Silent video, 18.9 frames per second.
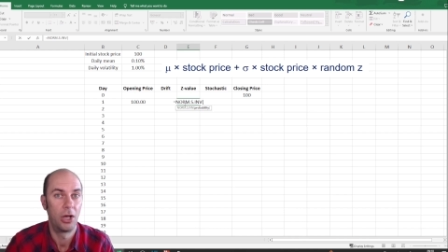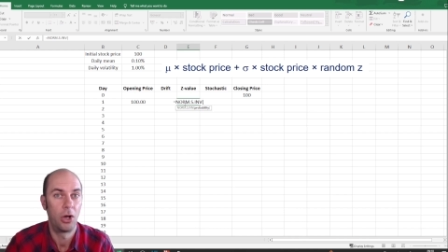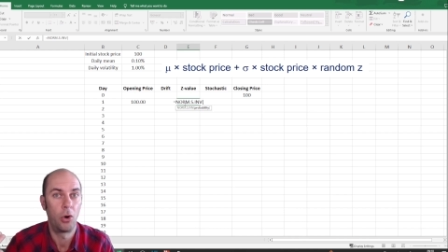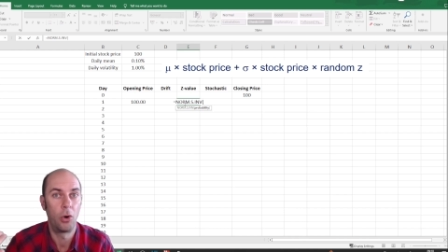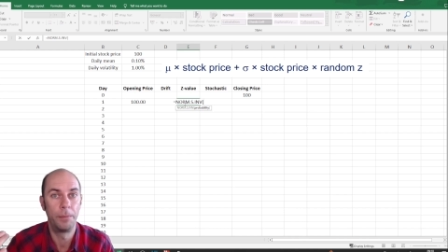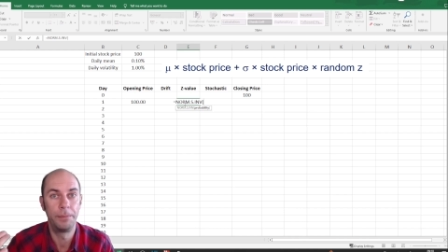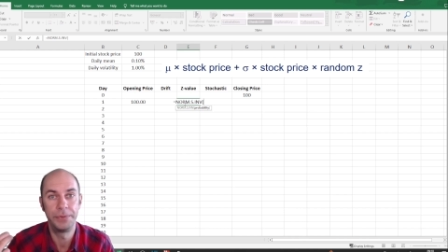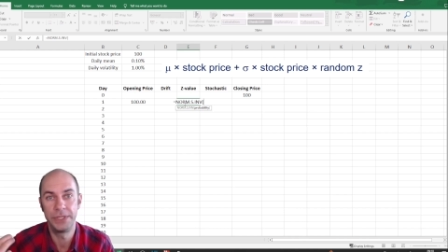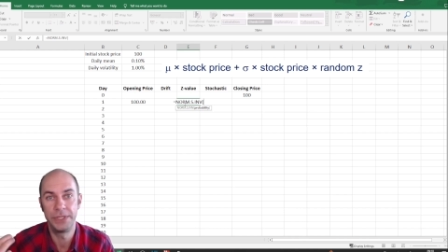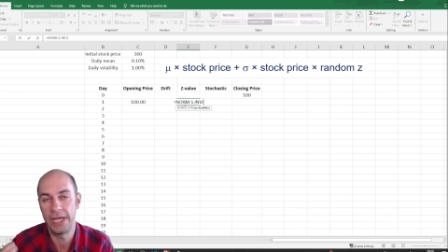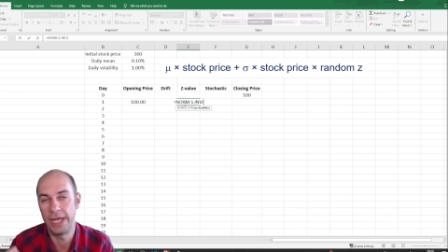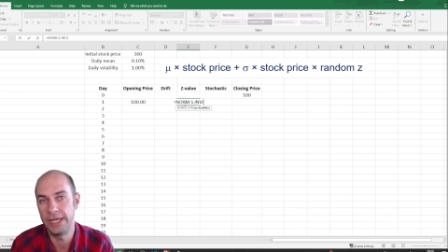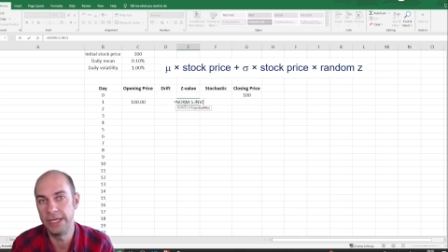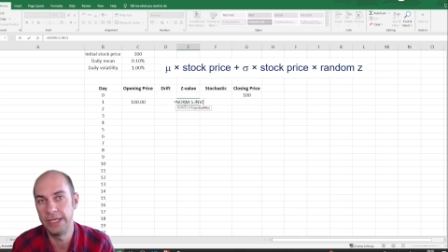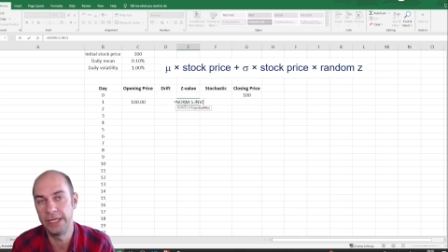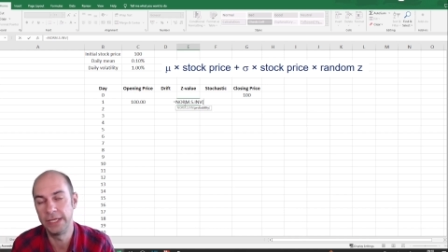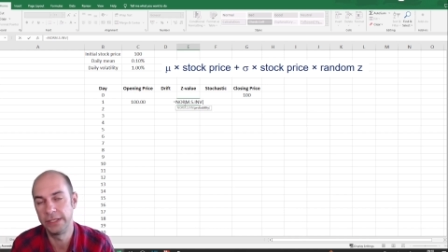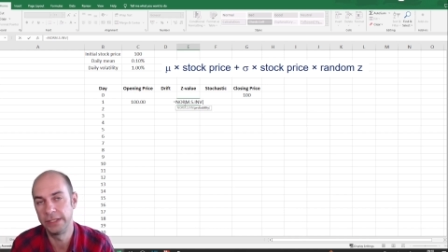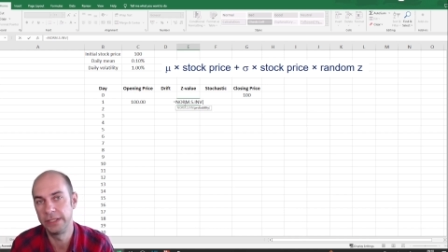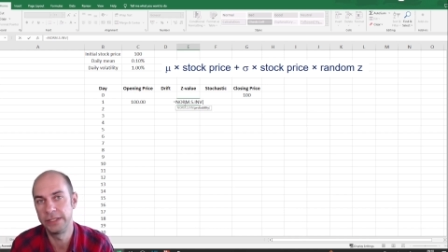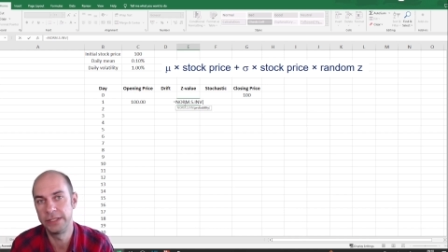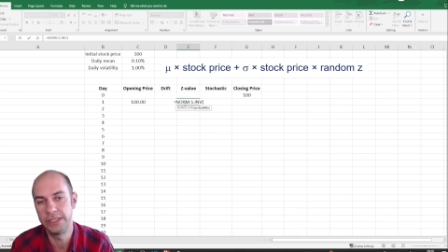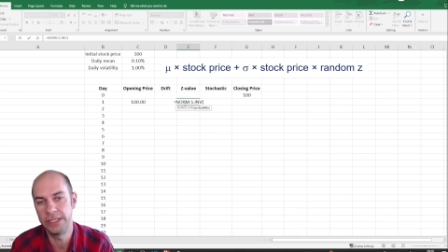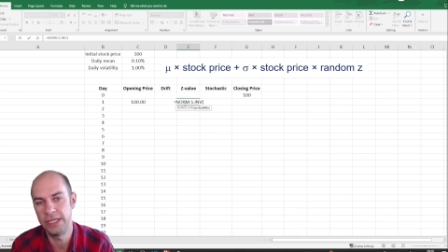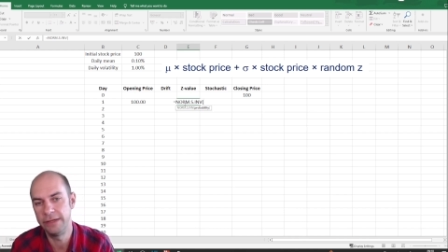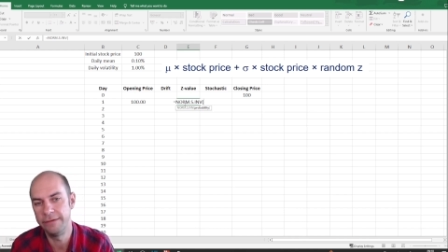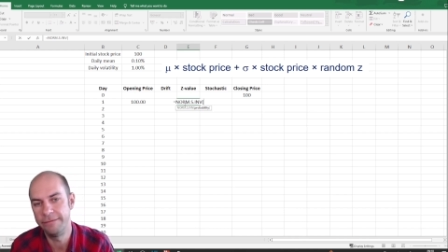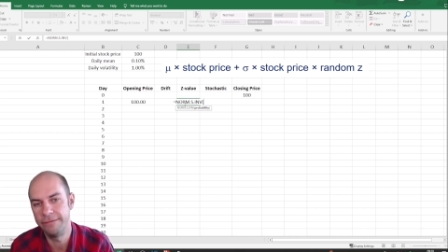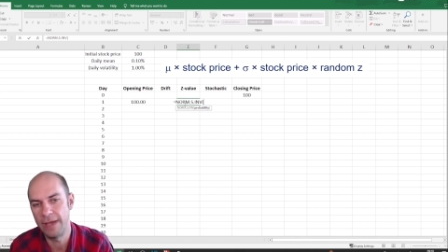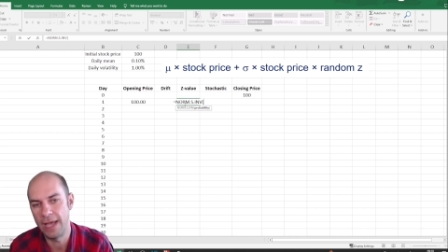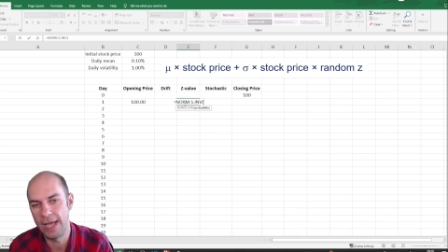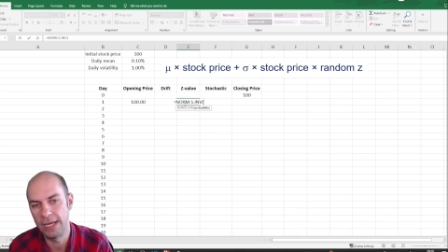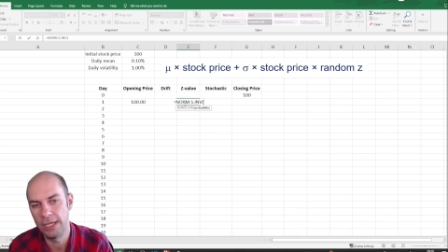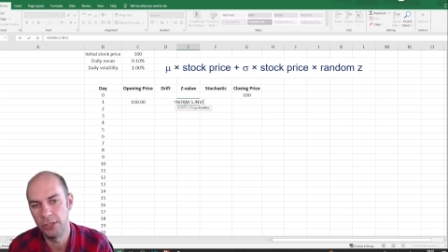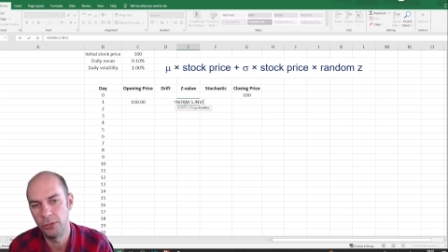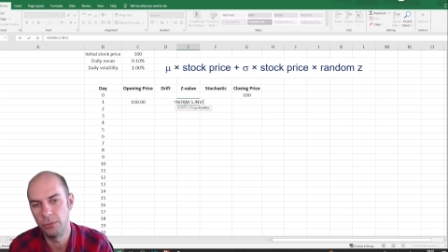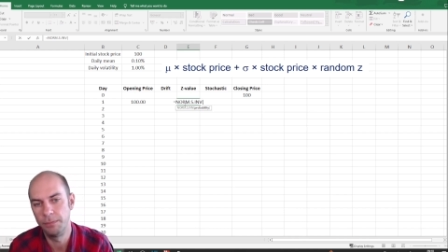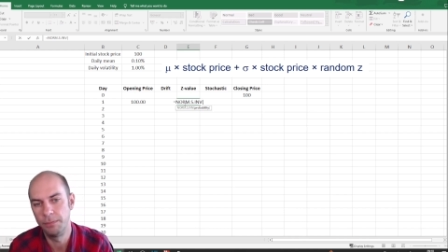obtaining the Z
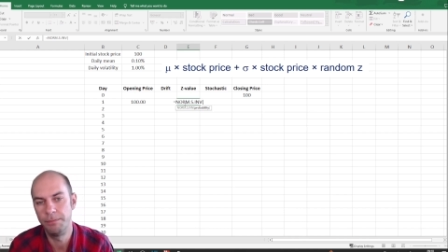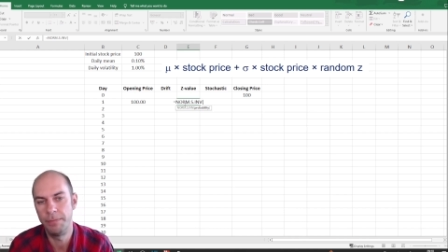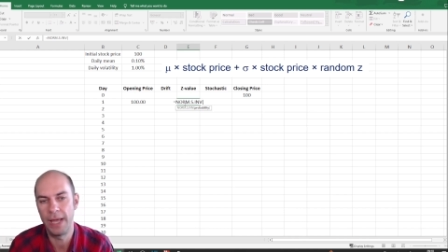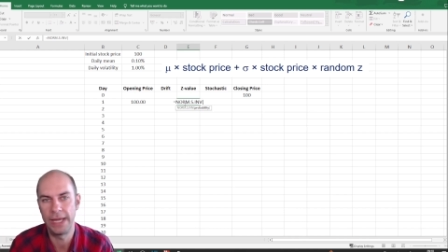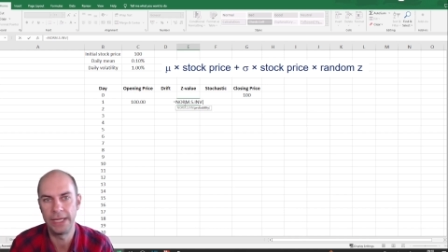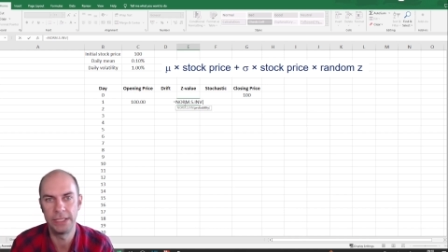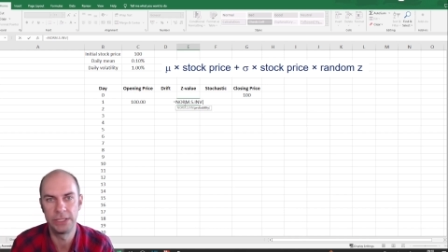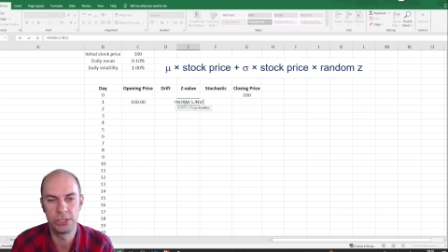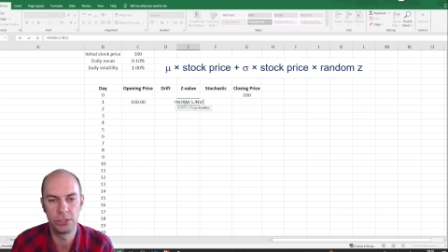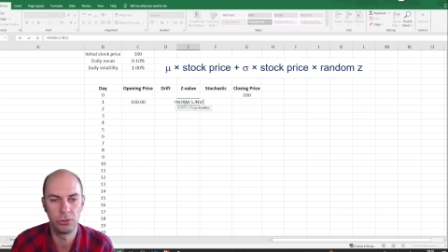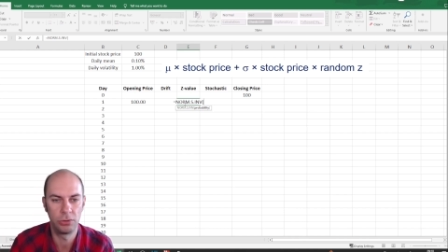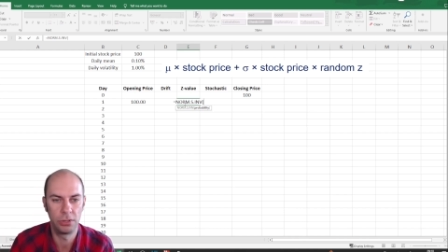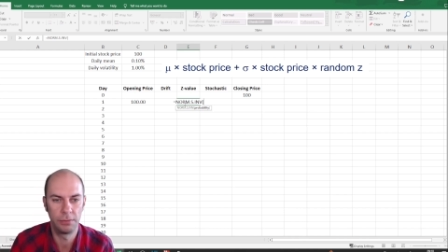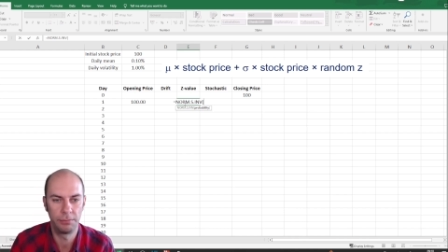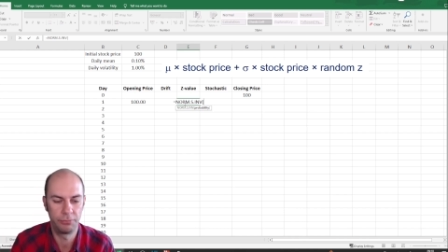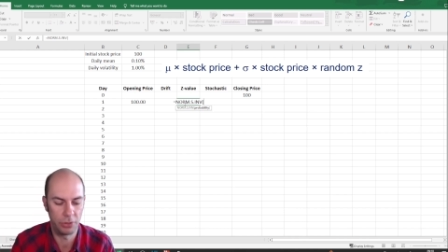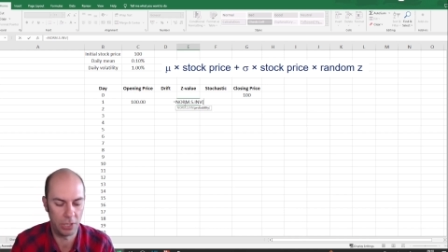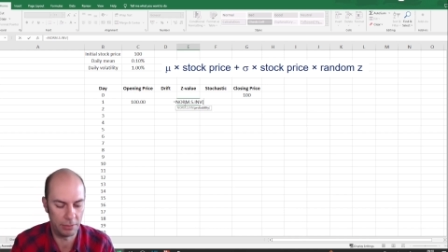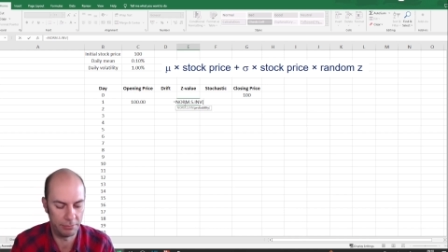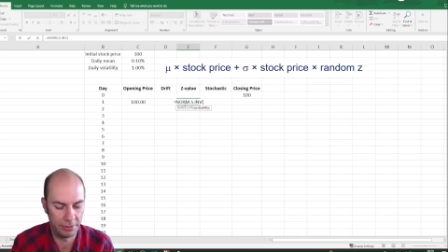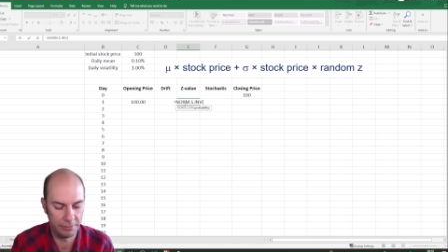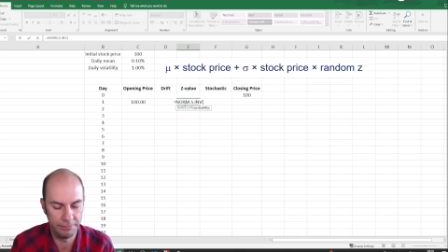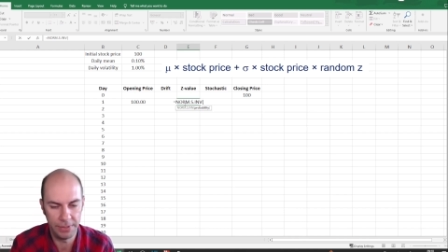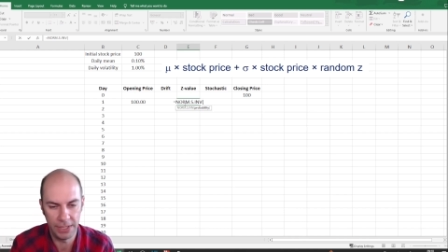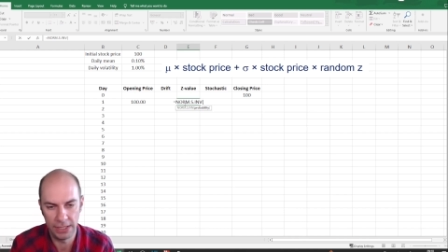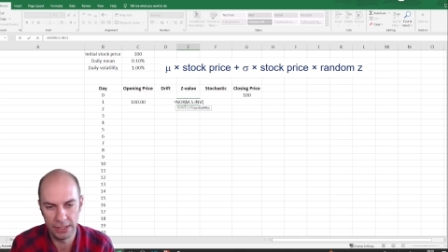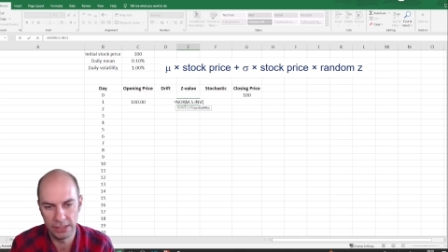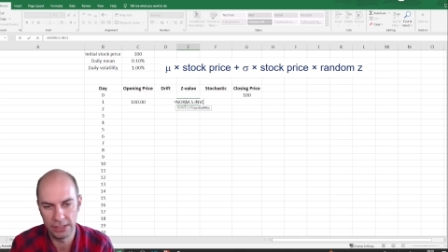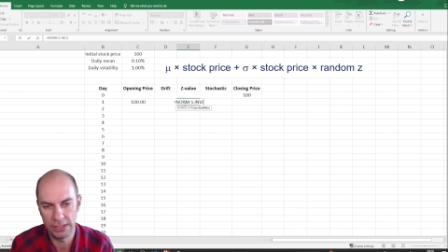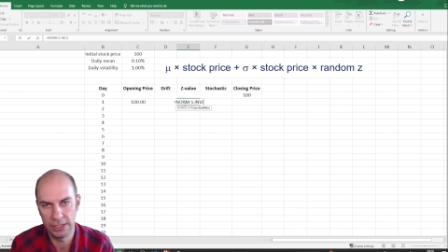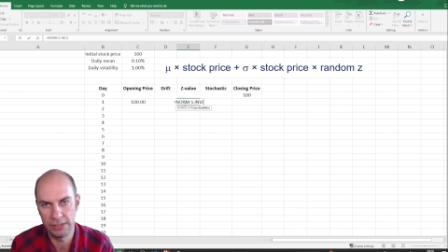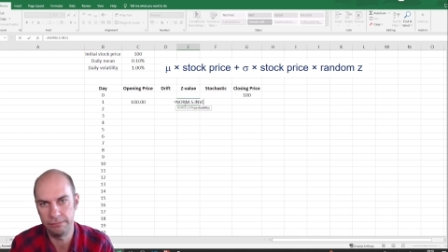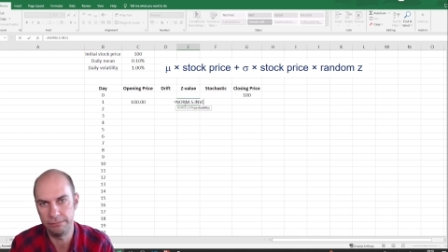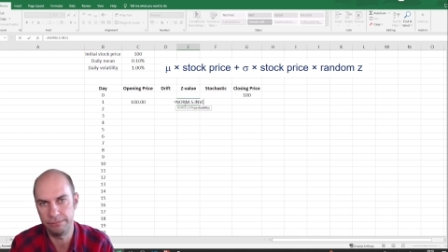value based on a probability.